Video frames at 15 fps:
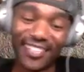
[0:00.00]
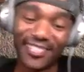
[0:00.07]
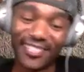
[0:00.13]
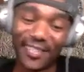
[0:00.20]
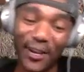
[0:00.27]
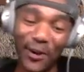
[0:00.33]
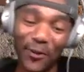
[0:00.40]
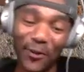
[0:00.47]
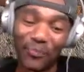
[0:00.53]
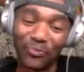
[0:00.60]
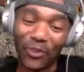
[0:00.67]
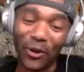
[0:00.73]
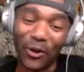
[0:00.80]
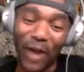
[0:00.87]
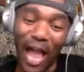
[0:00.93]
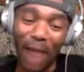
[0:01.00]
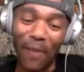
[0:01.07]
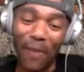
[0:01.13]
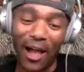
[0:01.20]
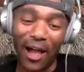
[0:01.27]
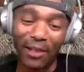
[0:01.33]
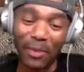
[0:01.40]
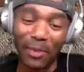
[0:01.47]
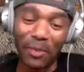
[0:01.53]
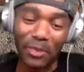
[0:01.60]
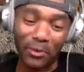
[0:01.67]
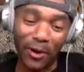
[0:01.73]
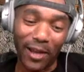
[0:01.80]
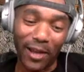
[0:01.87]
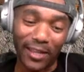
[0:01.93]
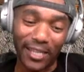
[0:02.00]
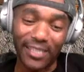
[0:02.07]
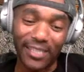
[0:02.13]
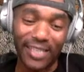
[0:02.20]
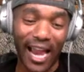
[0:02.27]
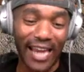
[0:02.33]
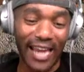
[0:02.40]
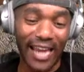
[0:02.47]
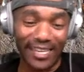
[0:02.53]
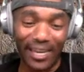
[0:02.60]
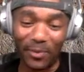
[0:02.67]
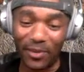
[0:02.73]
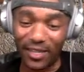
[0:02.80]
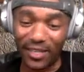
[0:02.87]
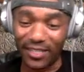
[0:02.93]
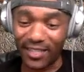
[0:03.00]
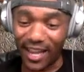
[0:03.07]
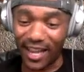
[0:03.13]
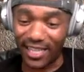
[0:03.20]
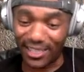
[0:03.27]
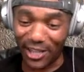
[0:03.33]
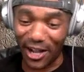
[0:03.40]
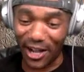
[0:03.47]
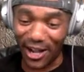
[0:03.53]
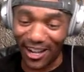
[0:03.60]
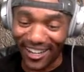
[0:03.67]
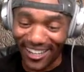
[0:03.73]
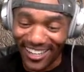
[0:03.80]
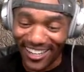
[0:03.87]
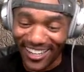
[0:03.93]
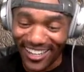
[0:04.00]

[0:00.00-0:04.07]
So how about, let me throw out this idea, because I saw